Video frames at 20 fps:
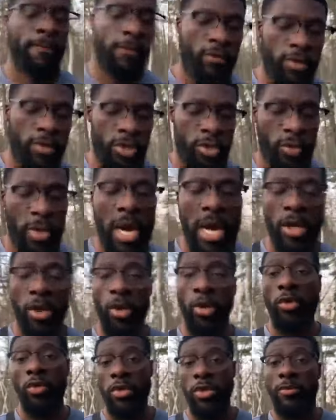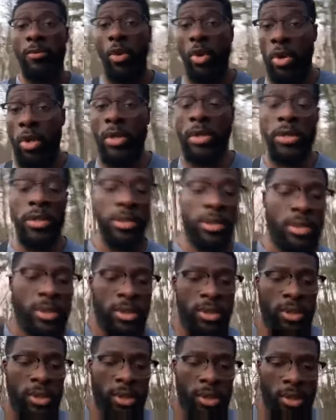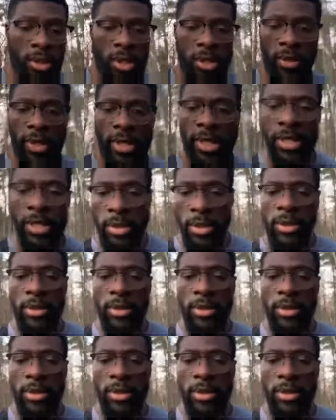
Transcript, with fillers: which is where our Lord was born, okay?